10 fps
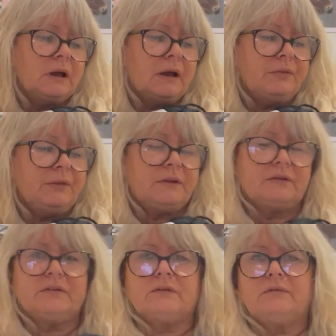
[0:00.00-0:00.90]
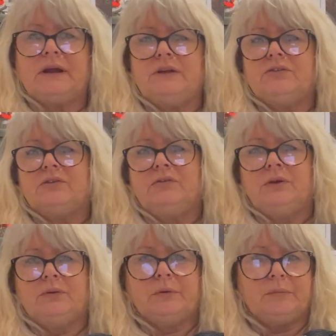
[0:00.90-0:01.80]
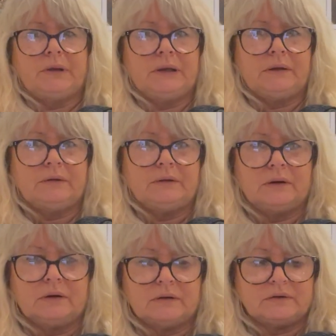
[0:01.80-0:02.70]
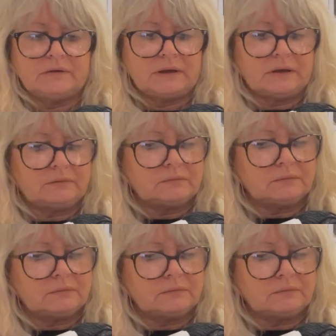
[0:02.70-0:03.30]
think there's a range of Hue and Me yarns out.